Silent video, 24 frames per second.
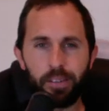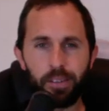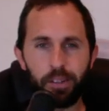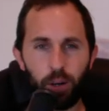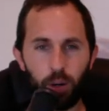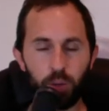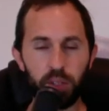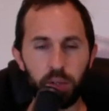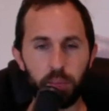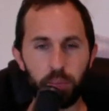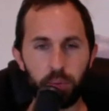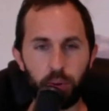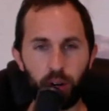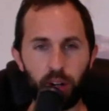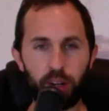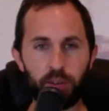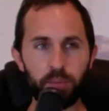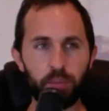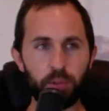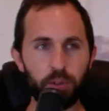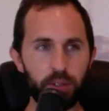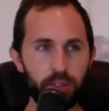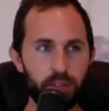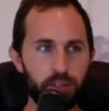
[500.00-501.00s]
Only
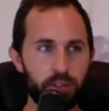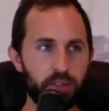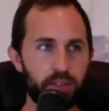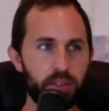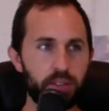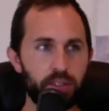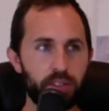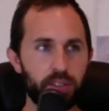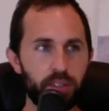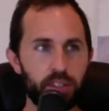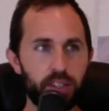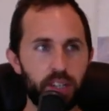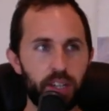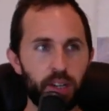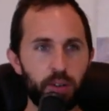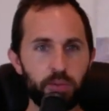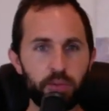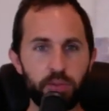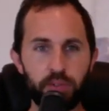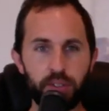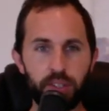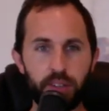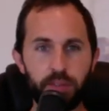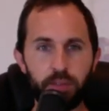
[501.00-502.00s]
problem was I was
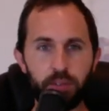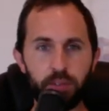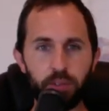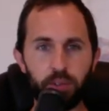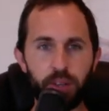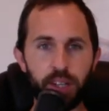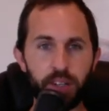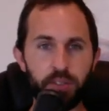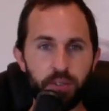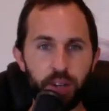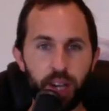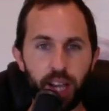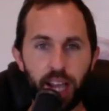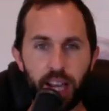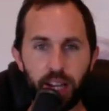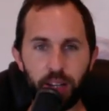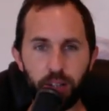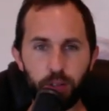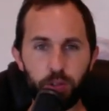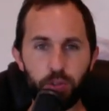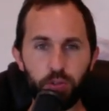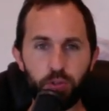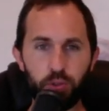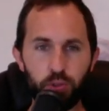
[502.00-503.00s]
in seventh grade, so I had to
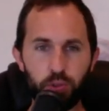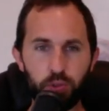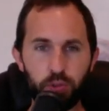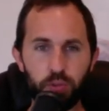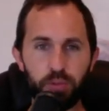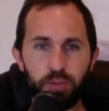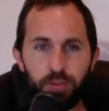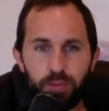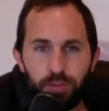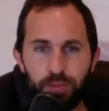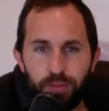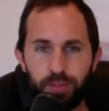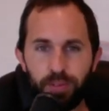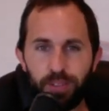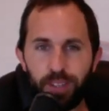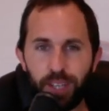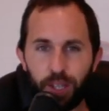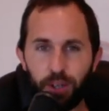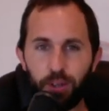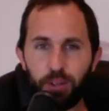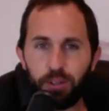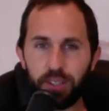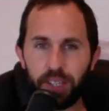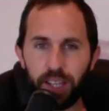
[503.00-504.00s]
go to school. I
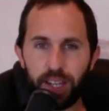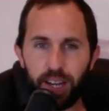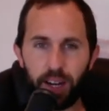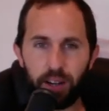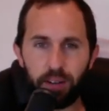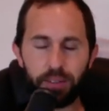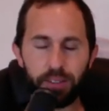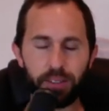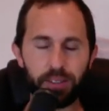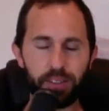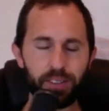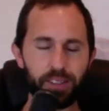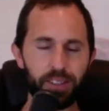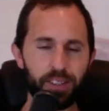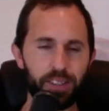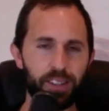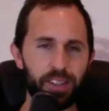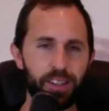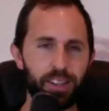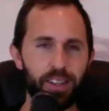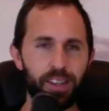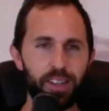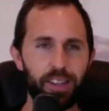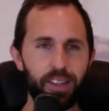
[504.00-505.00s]
couldn't get out of it.
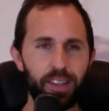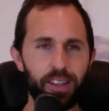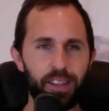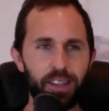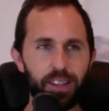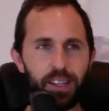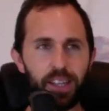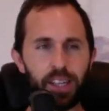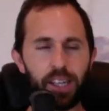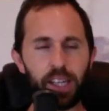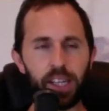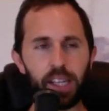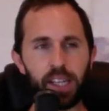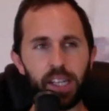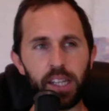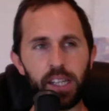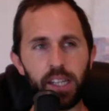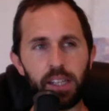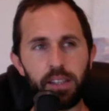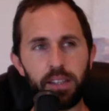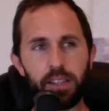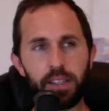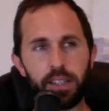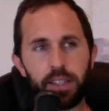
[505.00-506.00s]

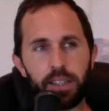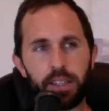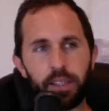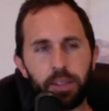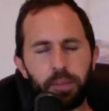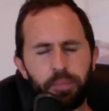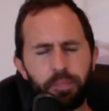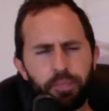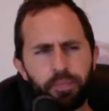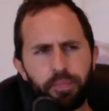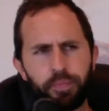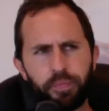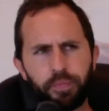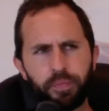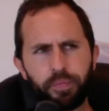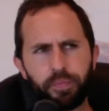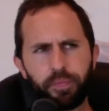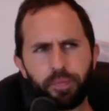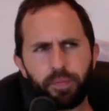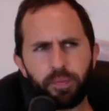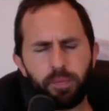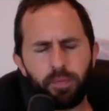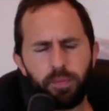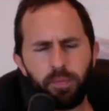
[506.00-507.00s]
And I
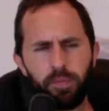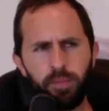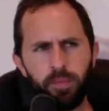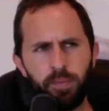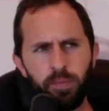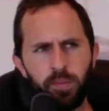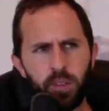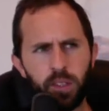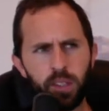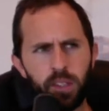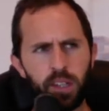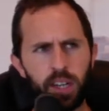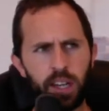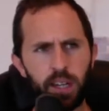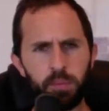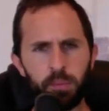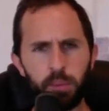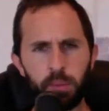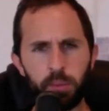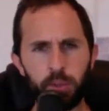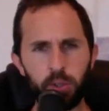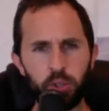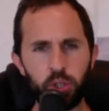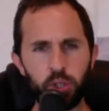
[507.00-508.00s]

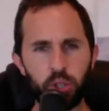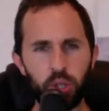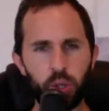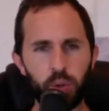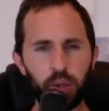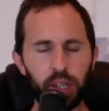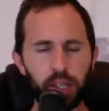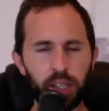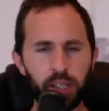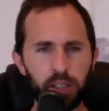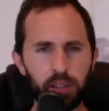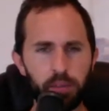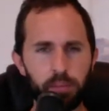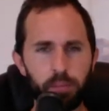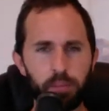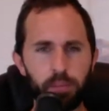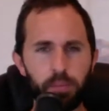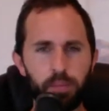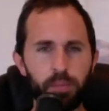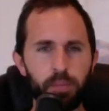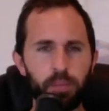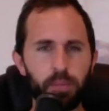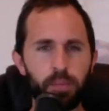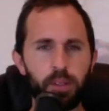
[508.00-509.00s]
remember showing up,
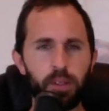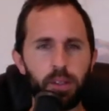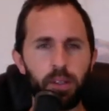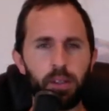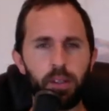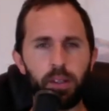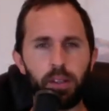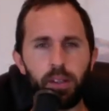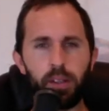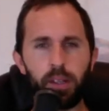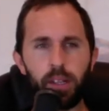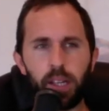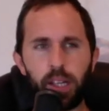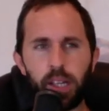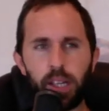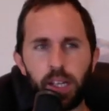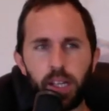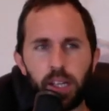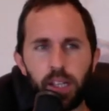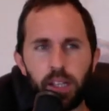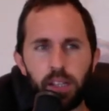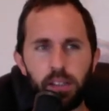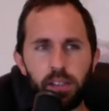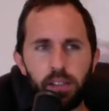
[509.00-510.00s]

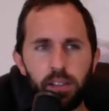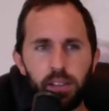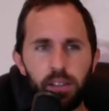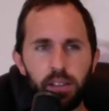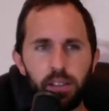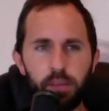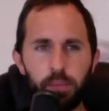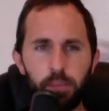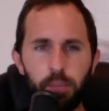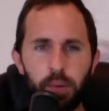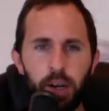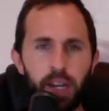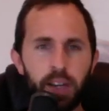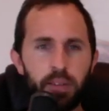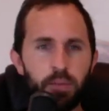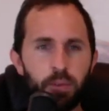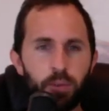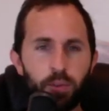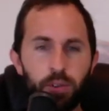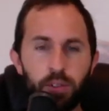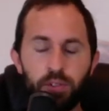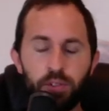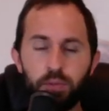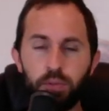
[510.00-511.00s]
and my
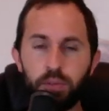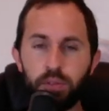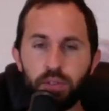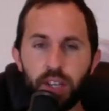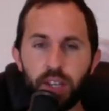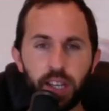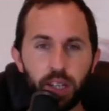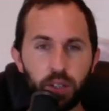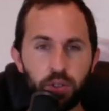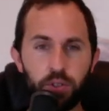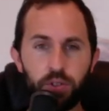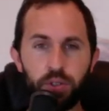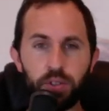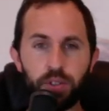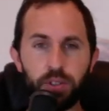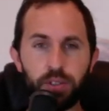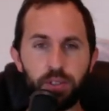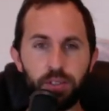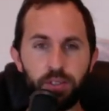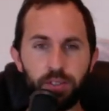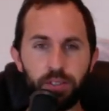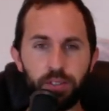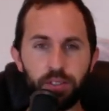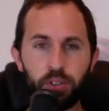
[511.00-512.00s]
voice was extra
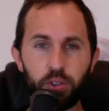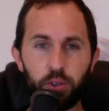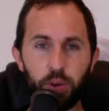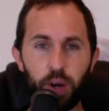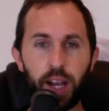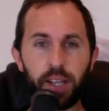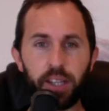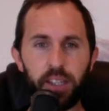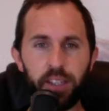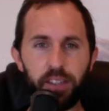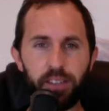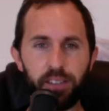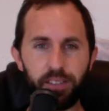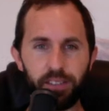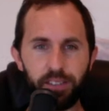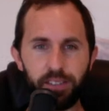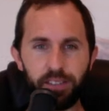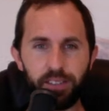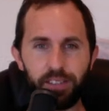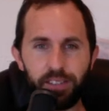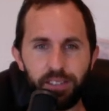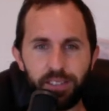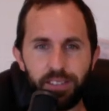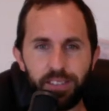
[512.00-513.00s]
cracky
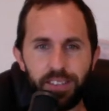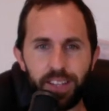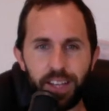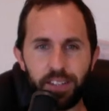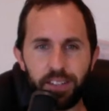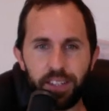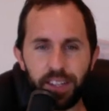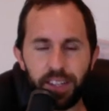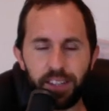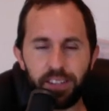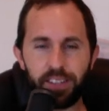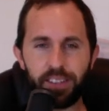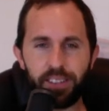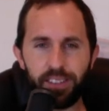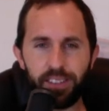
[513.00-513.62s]
that day.